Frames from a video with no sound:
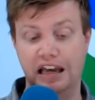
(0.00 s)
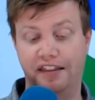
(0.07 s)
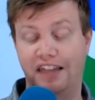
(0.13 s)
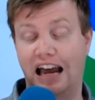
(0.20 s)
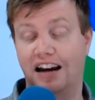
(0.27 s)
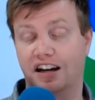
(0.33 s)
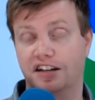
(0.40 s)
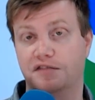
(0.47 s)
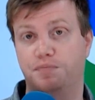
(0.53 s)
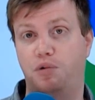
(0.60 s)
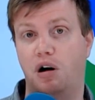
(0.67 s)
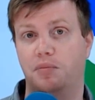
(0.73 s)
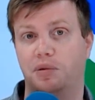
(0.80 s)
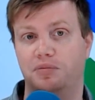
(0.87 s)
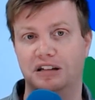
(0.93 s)
That is
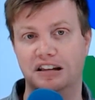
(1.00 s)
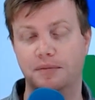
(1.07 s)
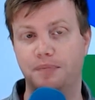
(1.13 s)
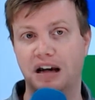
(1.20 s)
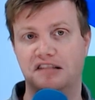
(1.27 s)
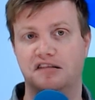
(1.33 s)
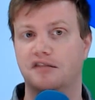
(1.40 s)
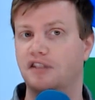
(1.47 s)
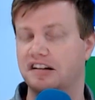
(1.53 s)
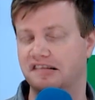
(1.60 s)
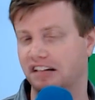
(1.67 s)
probably the best advice.